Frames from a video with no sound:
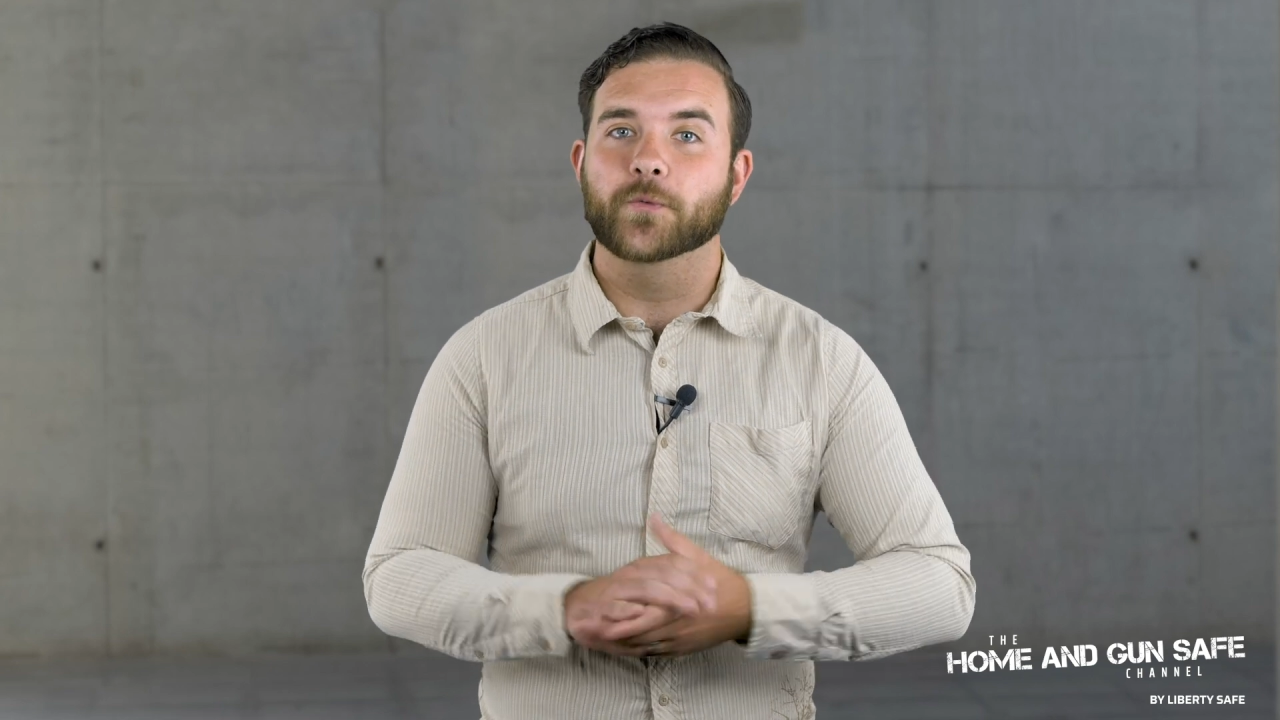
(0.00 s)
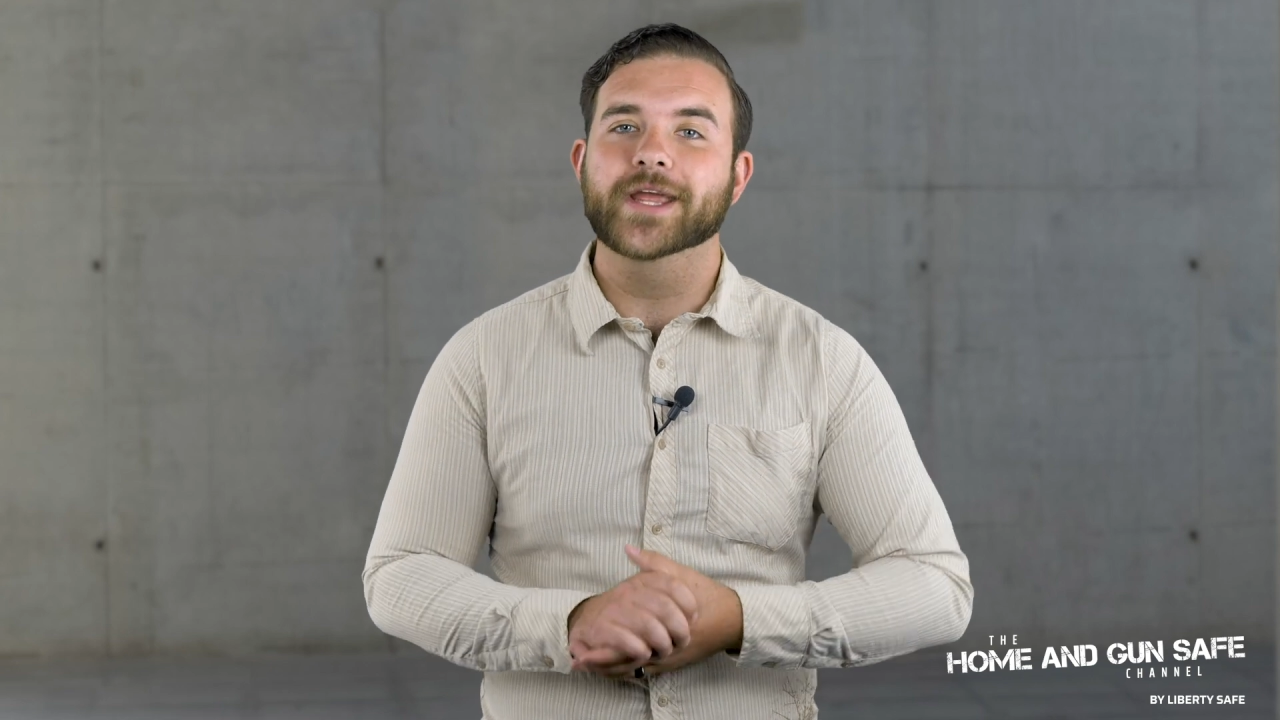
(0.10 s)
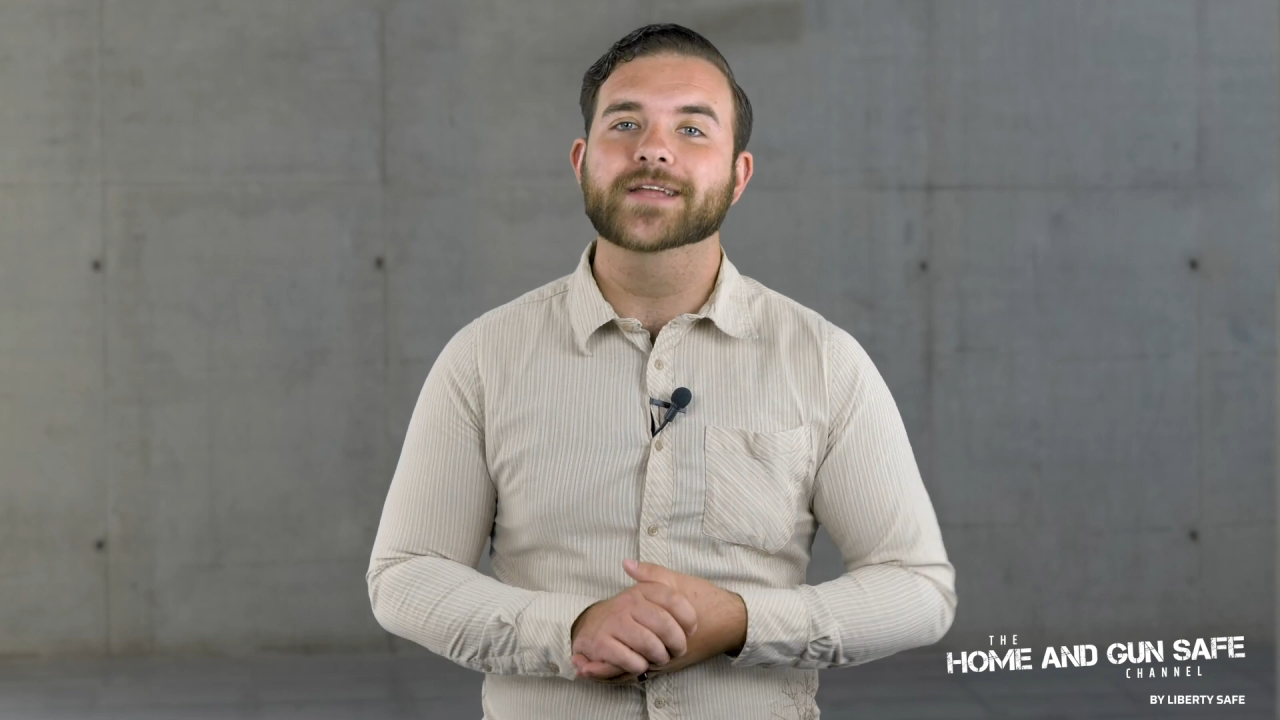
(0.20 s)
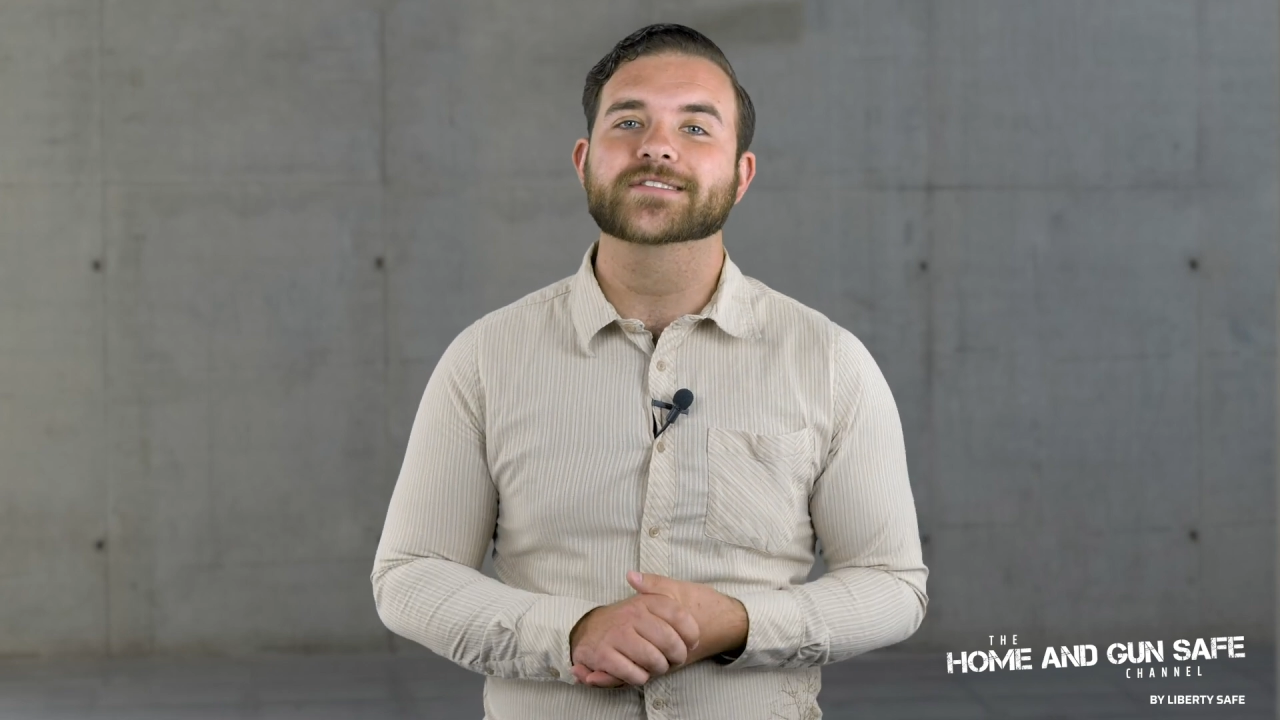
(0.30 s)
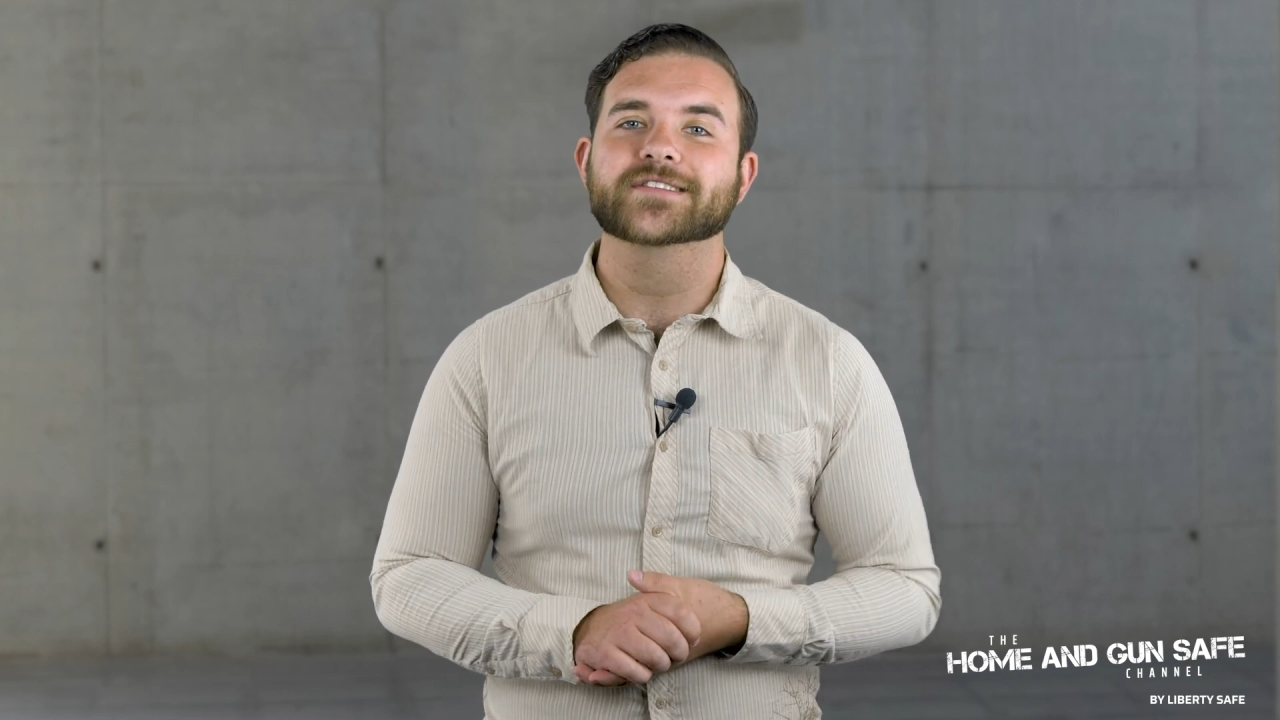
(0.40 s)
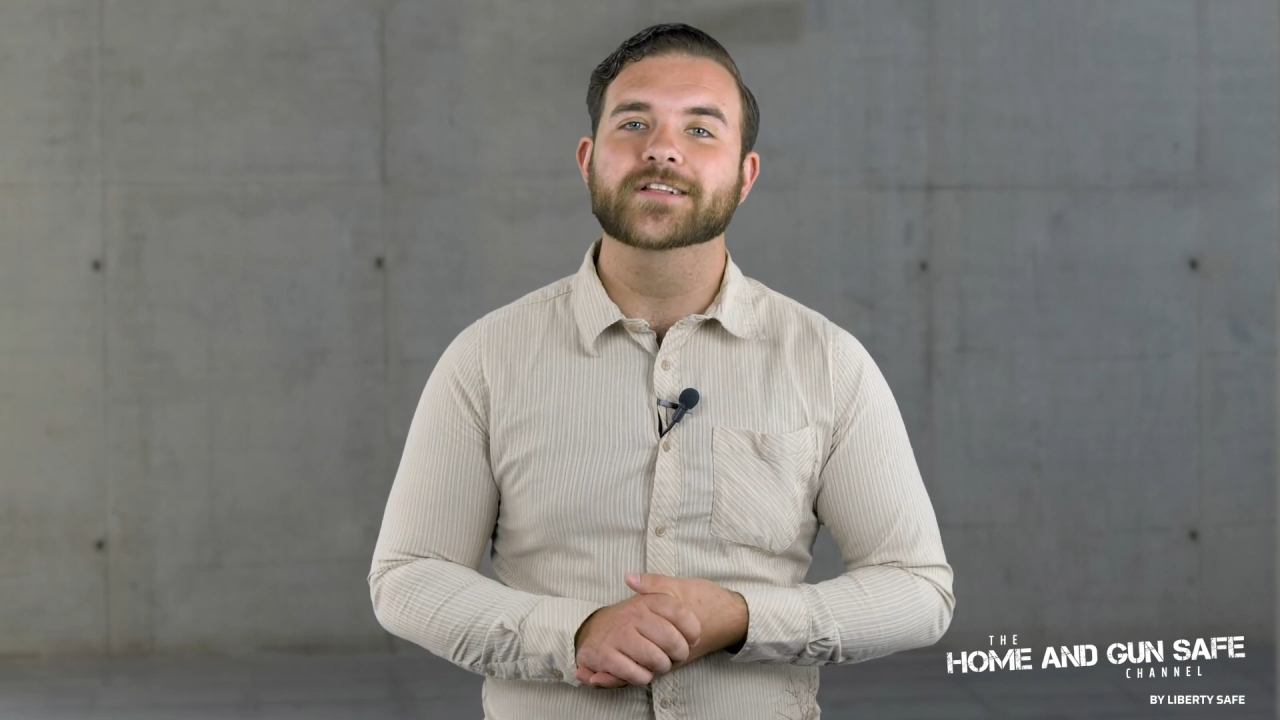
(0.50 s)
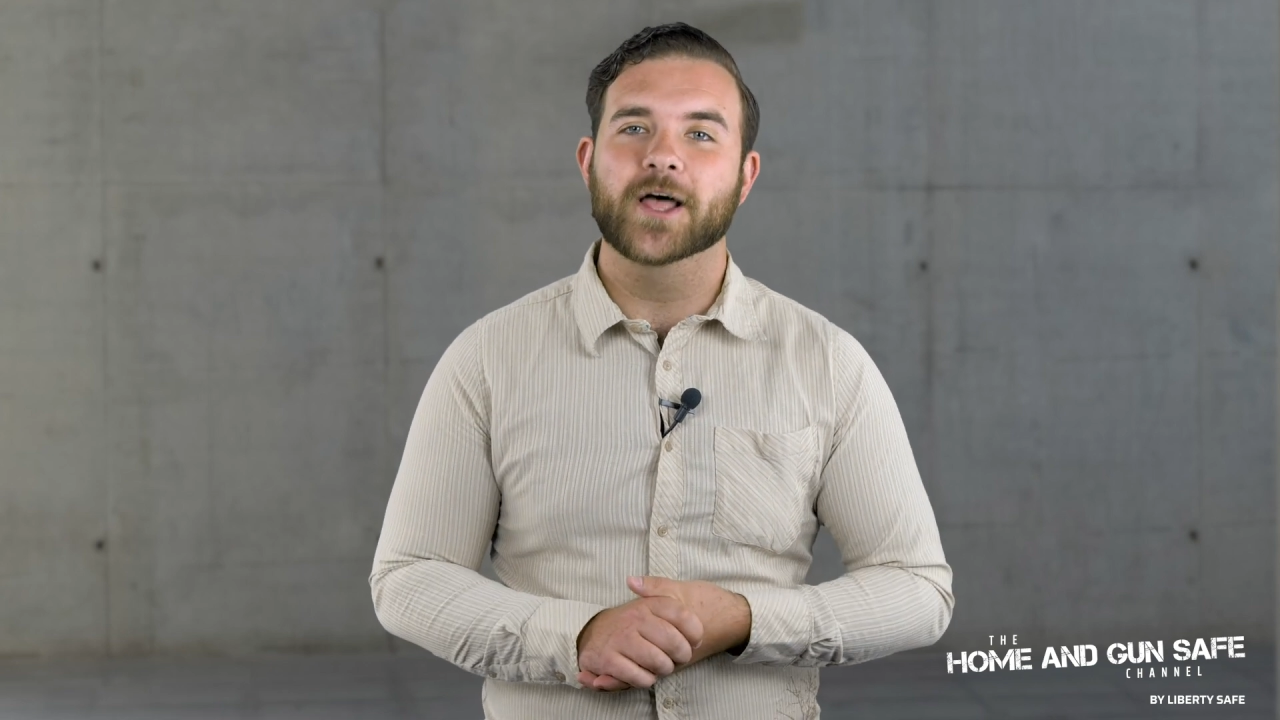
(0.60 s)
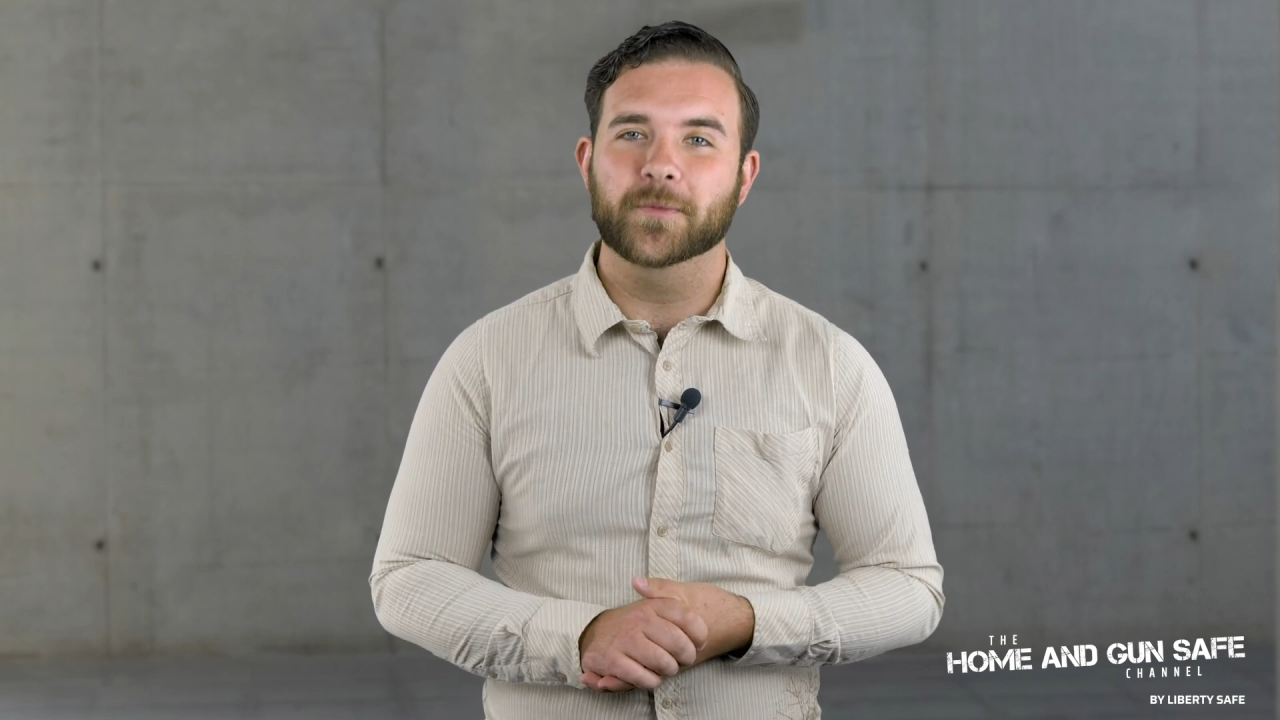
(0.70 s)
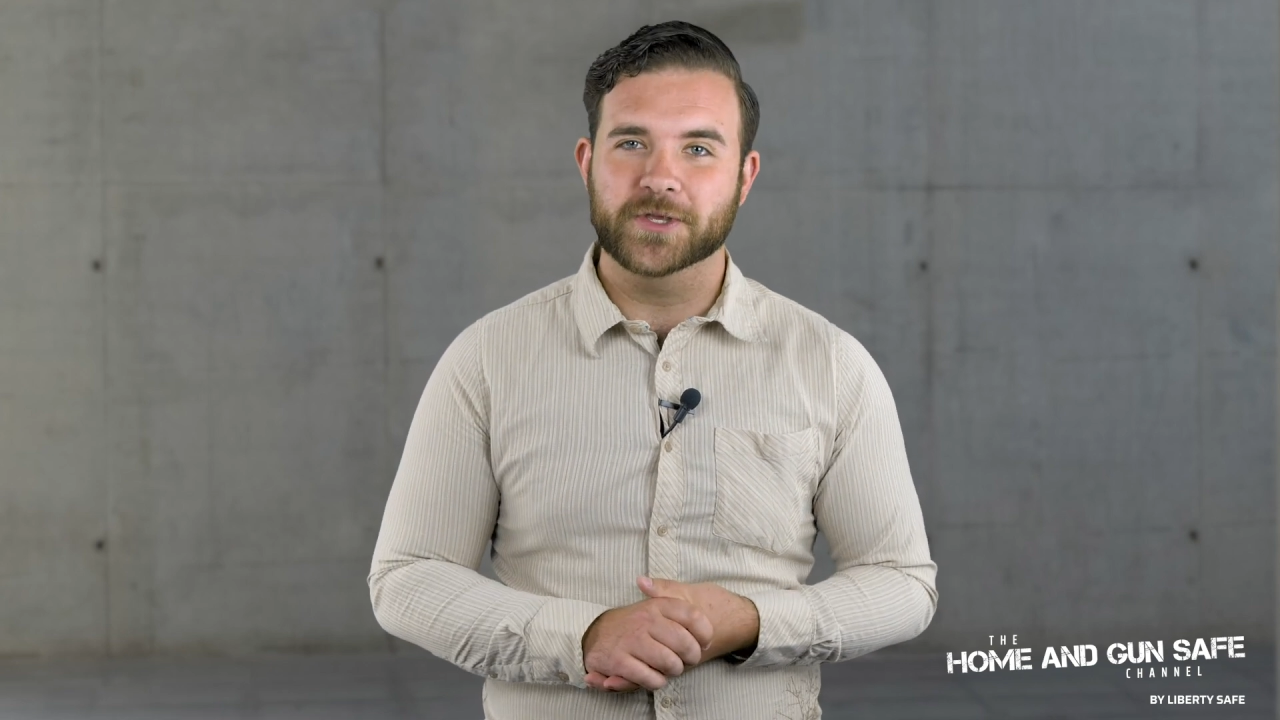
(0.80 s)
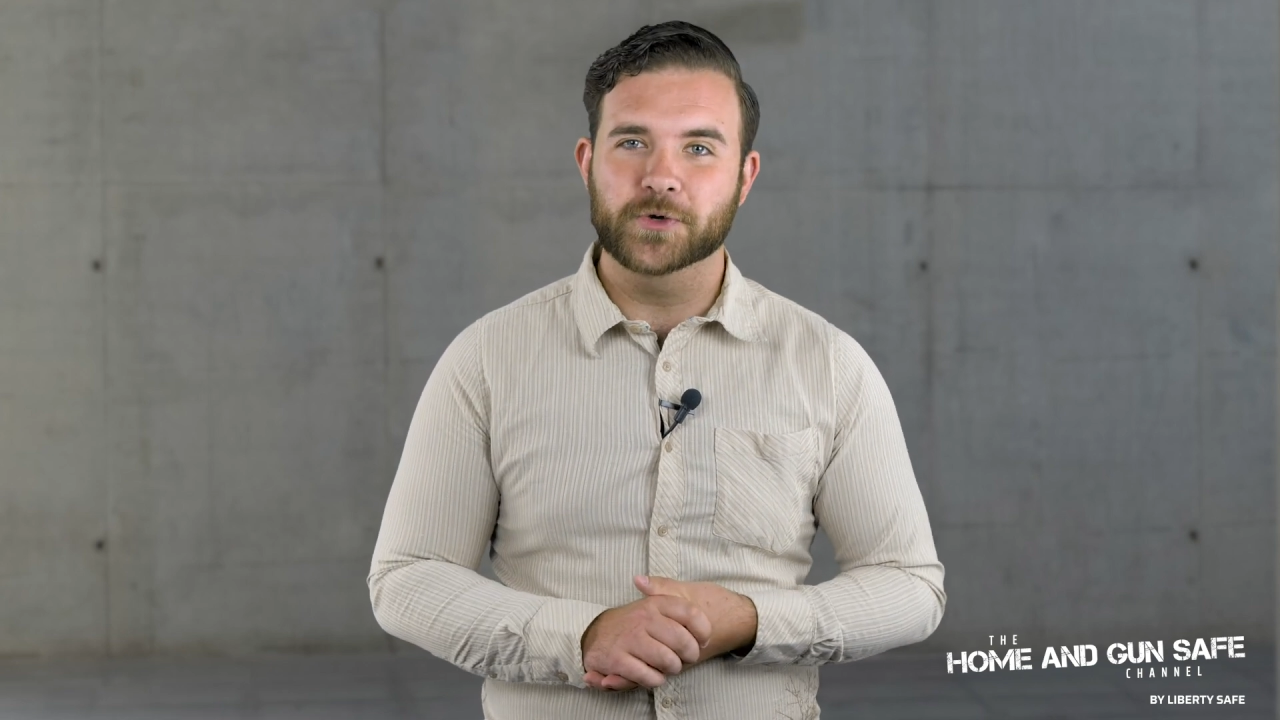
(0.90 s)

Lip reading: we can still help